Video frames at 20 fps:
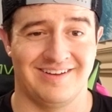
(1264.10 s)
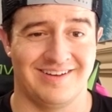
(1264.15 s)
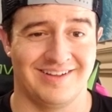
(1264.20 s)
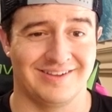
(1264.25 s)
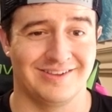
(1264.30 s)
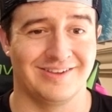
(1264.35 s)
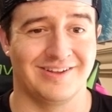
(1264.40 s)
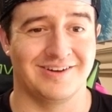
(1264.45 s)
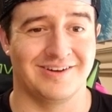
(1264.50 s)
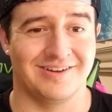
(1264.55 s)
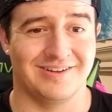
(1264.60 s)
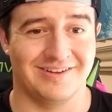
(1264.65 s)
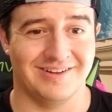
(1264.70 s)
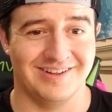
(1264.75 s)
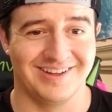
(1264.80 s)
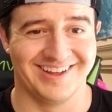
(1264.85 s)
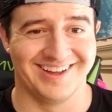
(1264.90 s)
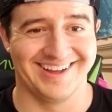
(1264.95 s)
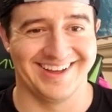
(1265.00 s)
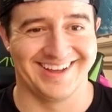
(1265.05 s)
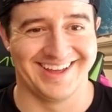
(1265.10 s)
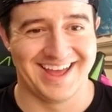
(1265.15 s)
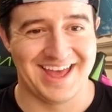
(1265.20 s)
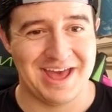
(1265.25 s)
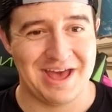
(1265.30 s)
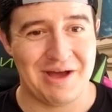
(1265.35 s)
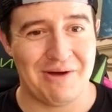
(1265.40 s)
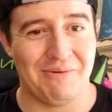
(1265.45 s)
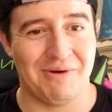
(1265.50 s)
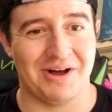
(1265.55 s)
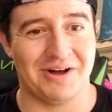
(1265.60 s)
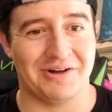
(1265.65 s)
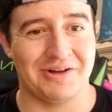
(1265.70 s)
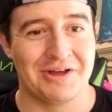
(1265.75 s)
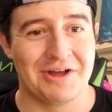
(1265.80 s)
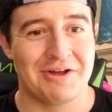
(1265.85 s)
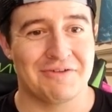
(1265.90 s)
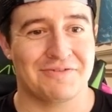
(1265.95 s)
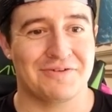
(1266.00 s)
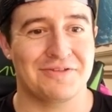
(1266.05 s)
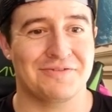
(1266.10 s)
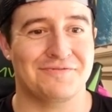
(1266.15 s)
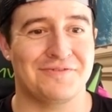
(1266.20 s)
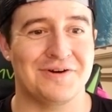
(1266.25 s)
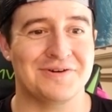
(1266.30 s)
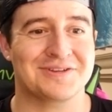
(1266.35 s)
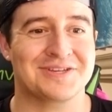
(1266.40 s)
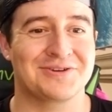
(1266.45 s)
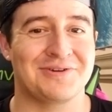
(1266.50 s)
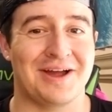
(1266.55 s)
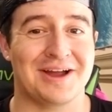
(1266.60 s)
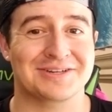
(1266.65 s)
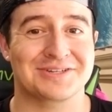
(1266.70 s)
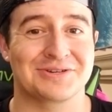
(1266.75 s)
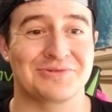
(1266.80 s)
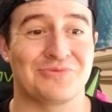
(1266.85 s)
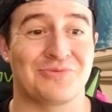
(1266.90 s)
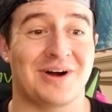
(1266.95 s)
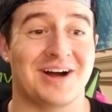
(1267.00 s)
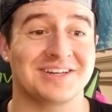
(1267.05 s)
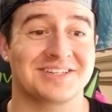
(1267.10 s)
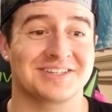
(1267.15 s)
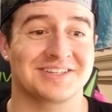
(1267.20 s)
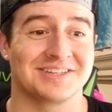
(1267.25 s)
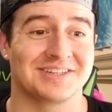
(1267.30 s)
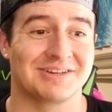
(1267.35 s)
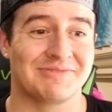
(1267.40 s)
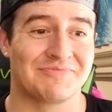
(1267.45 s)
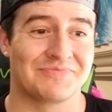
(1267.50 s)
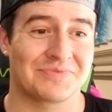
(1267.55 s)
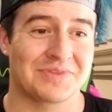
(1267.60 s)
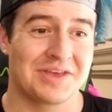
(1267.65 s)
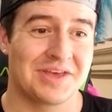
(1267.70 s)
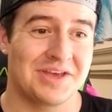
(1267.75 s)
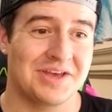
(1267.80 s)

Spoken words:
Lol. Well, for the folks who actually watched it,